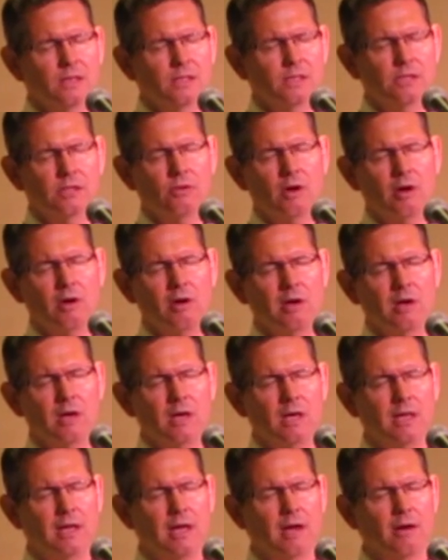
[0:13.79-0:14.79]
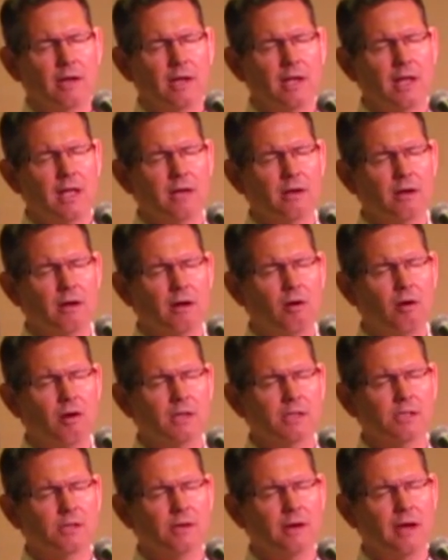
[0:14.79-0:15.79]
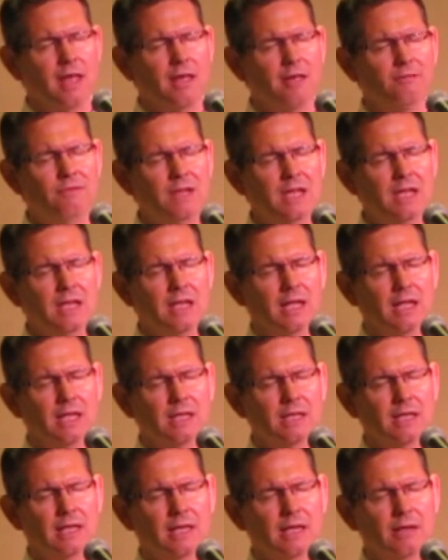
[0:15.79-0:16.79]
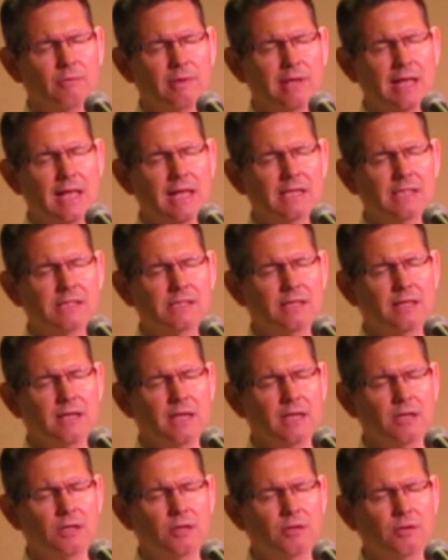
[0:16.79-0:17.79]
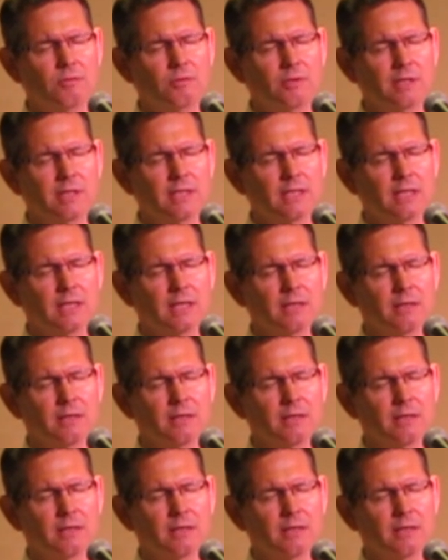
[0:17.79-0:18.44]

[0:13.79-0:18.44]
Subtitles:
So, our God, our hearts are heavy, and we ask that you would,